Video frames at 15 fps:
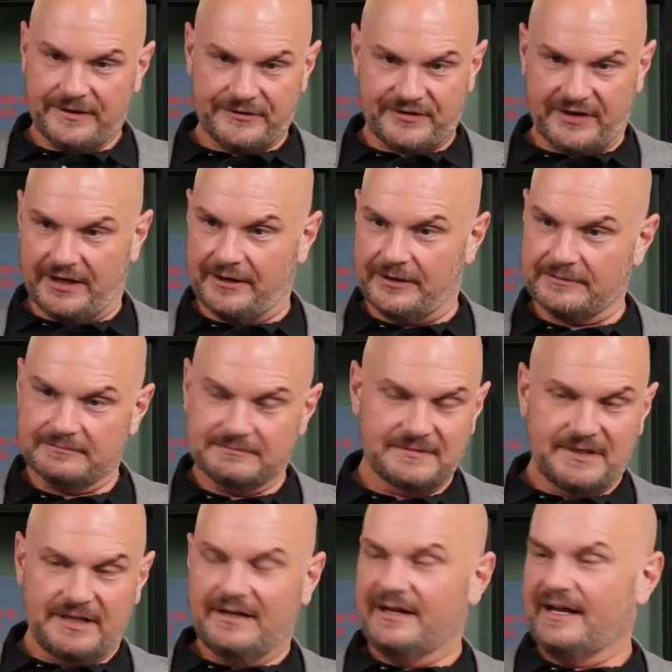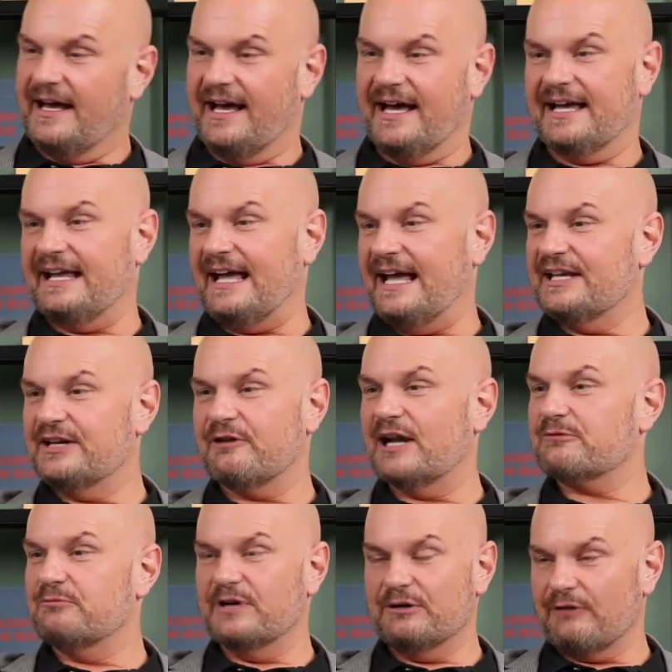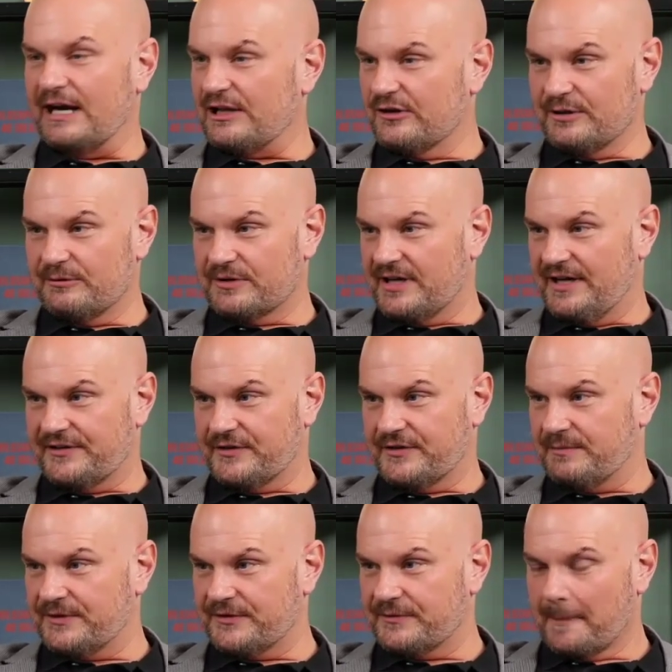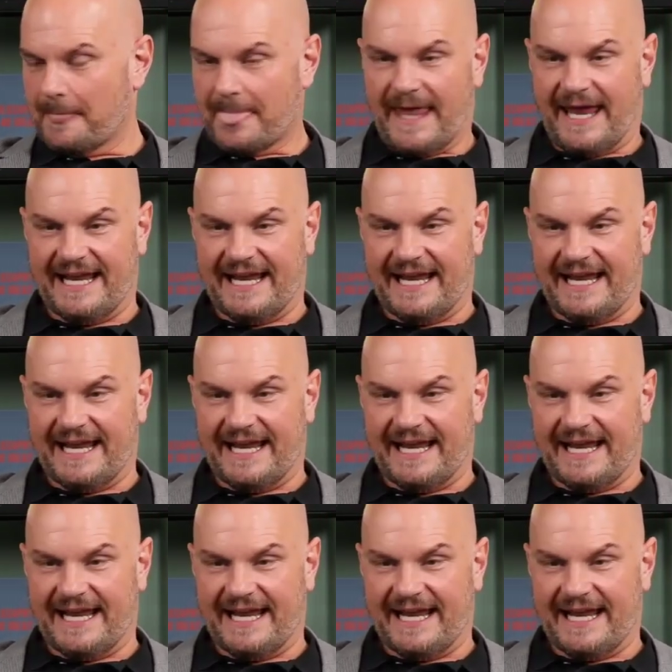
So I, I interact pretty regularly with customers,